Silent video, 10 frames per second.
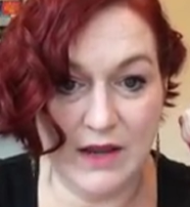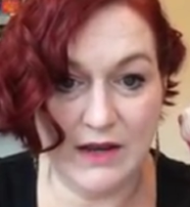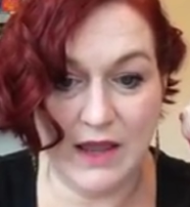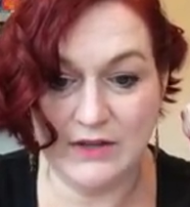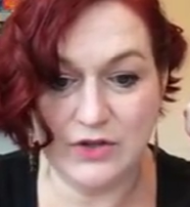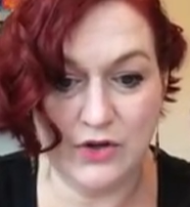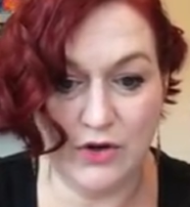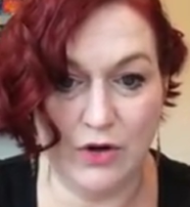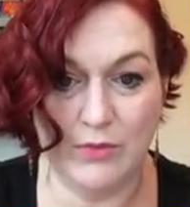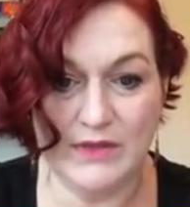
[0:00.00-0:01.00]
enter
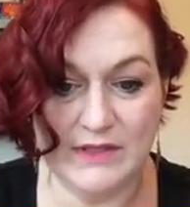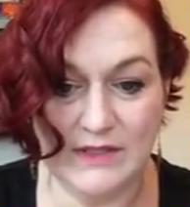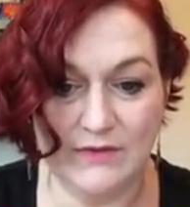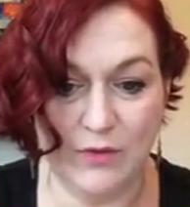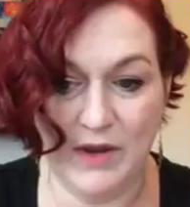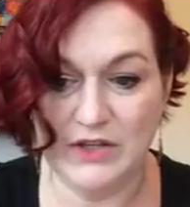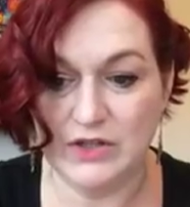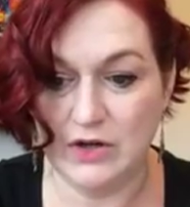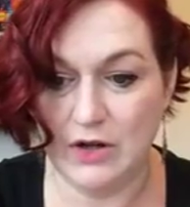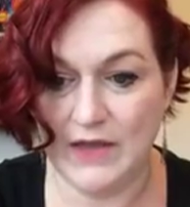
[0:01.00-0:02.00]
your own business
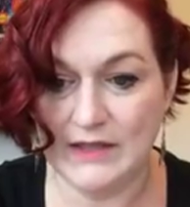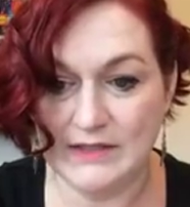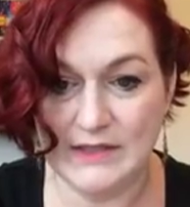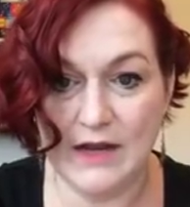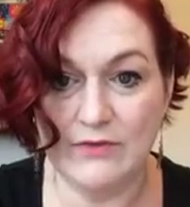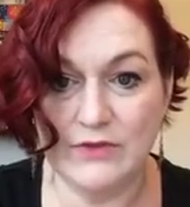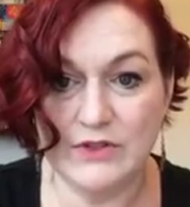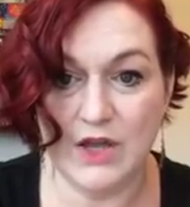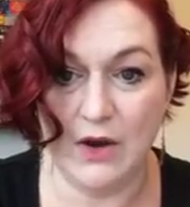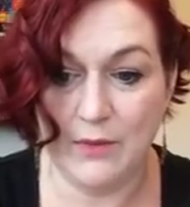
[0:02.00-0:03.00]
information and all that stuff.
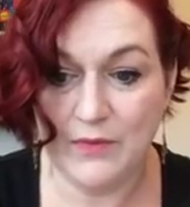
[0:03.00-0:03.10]
So,